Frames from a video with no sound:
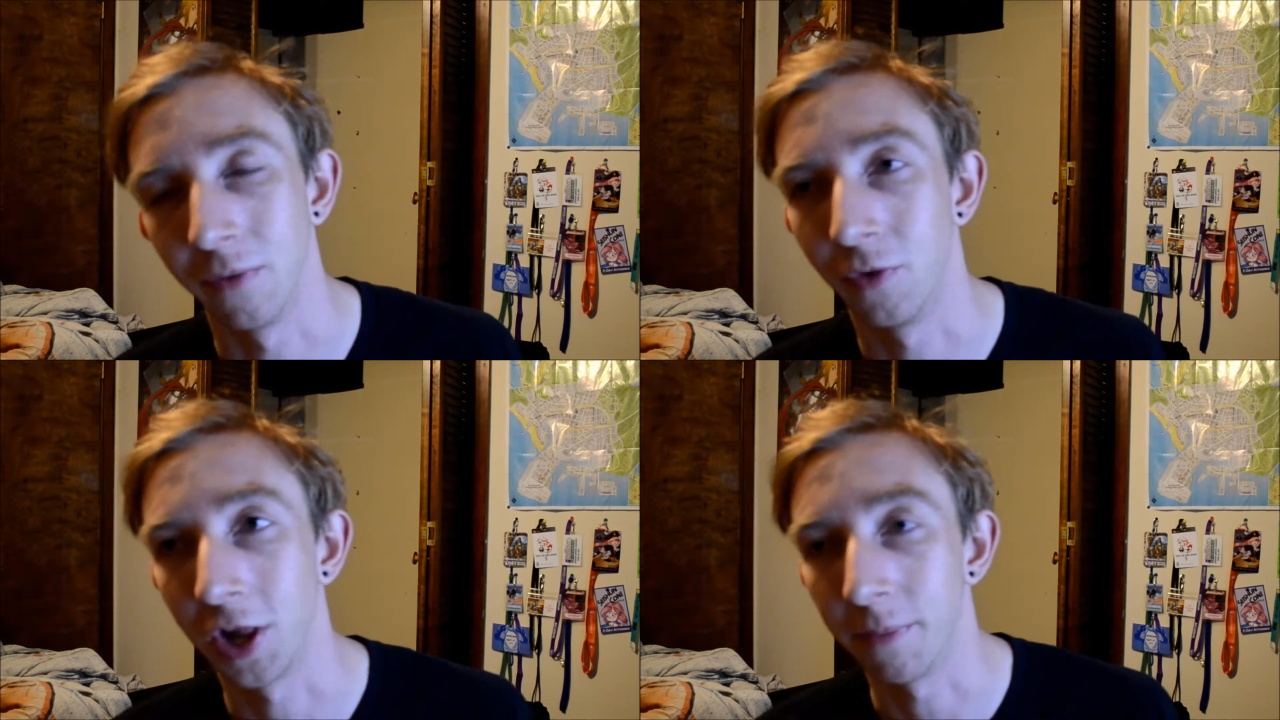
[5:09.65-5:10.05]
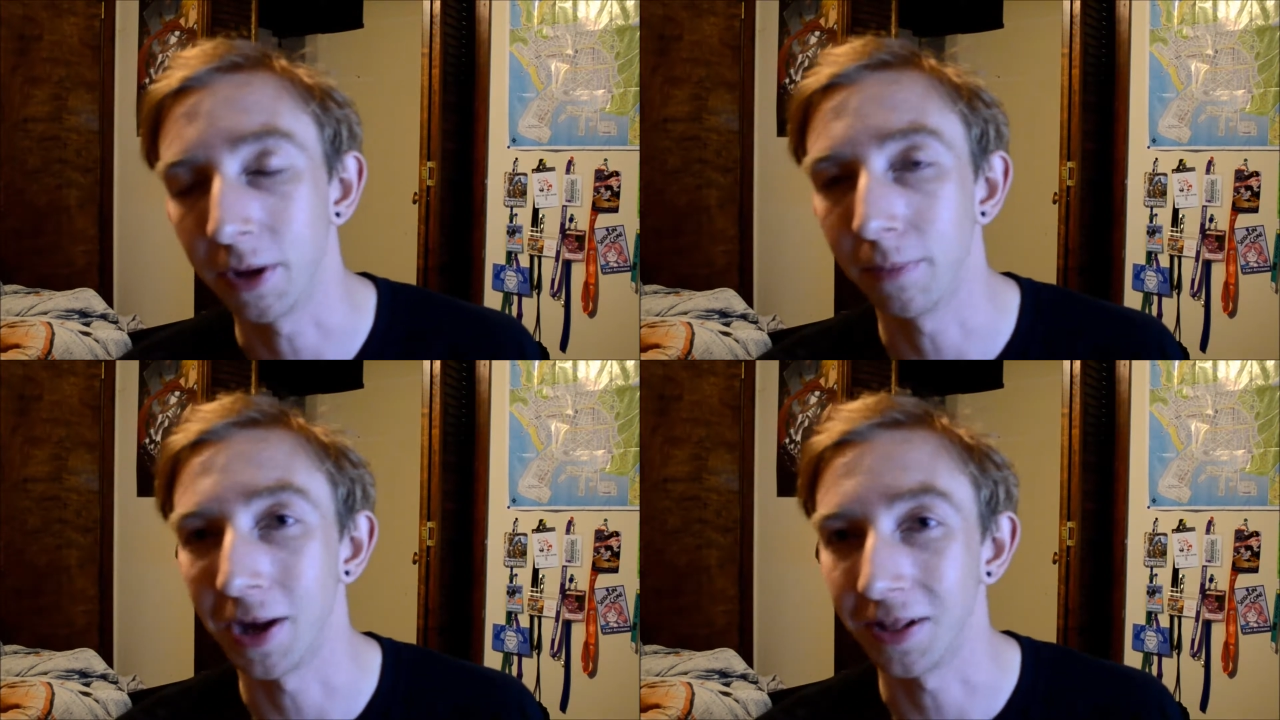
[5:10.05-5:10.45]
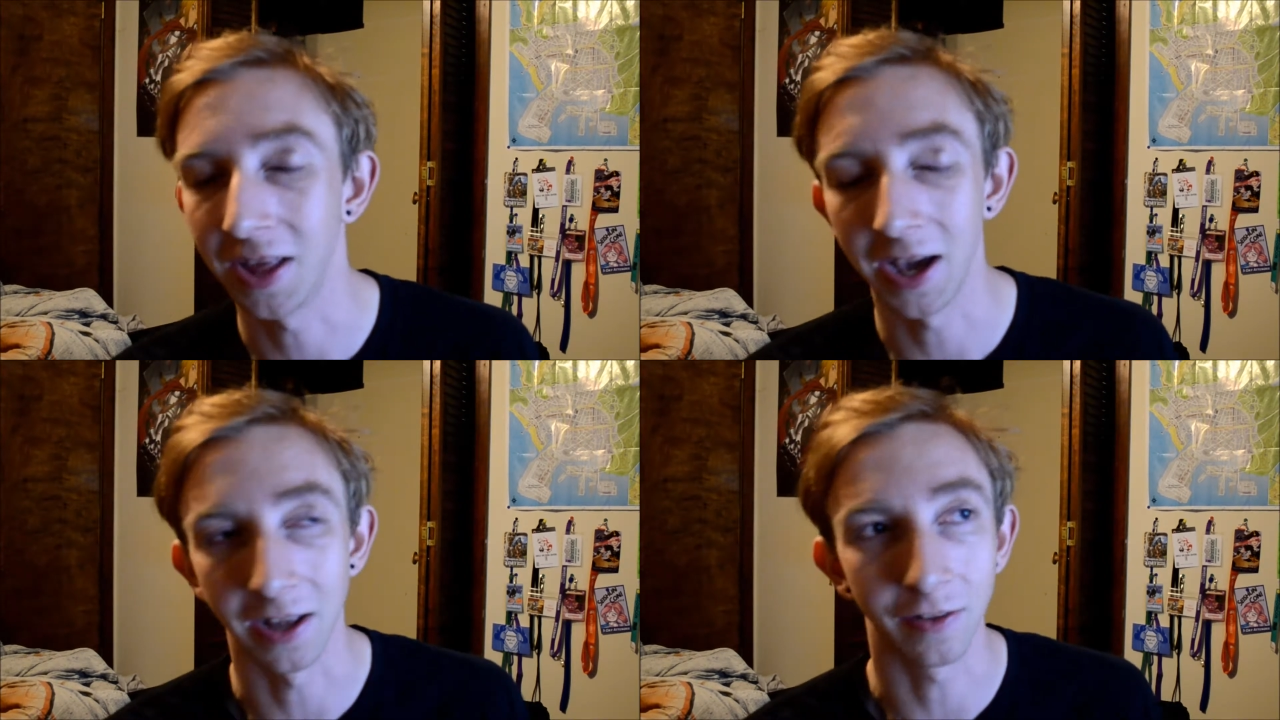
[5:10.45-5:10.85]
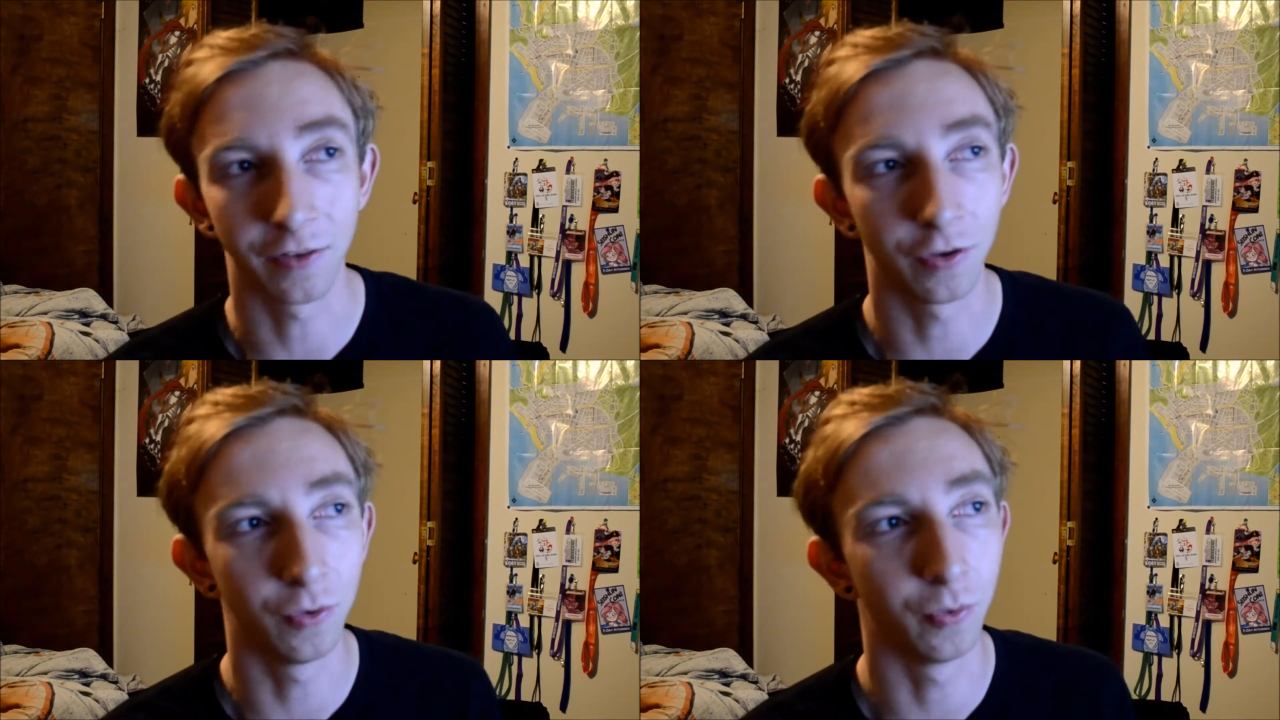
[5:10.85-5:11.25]
And what I mean by that
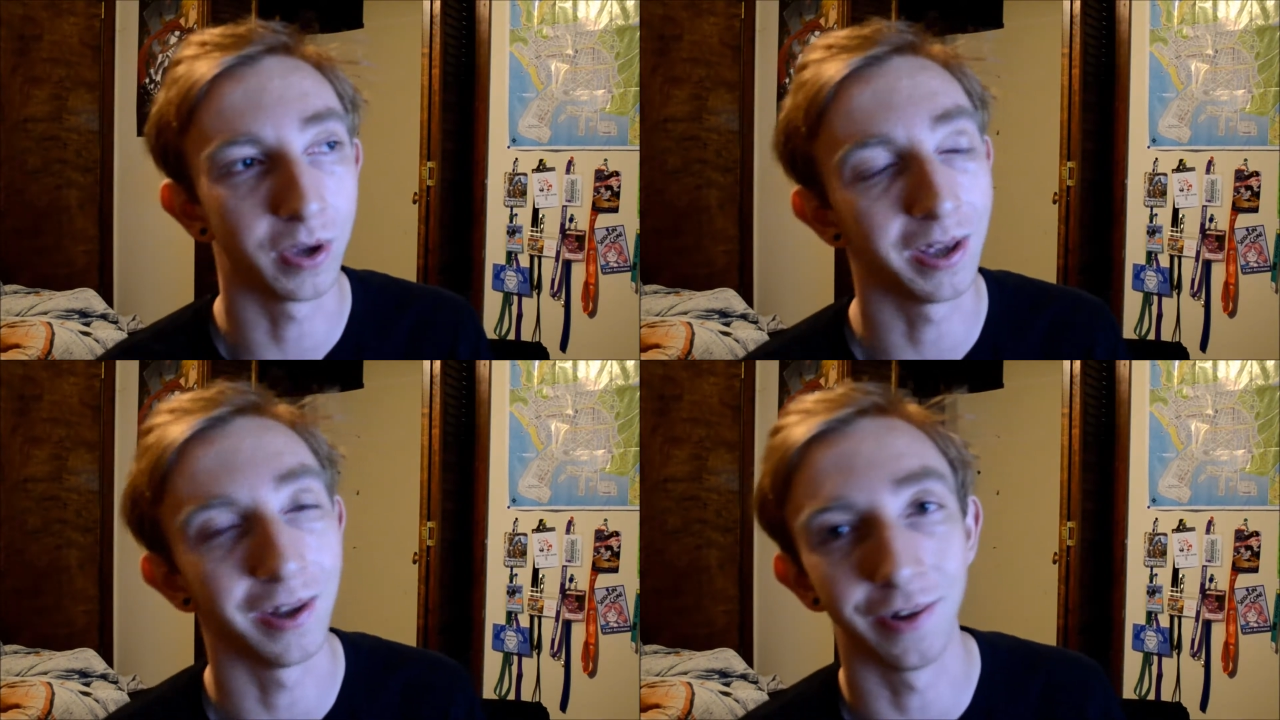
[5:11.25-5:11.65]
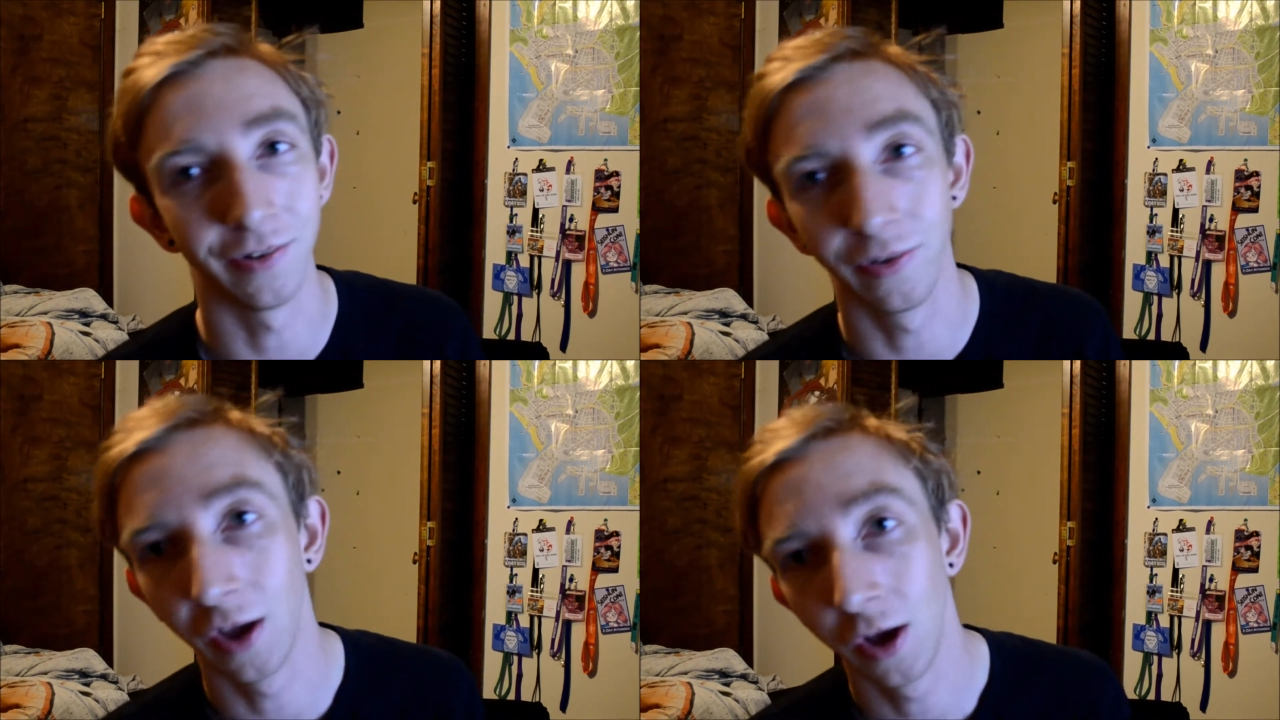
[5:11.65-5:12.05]
too is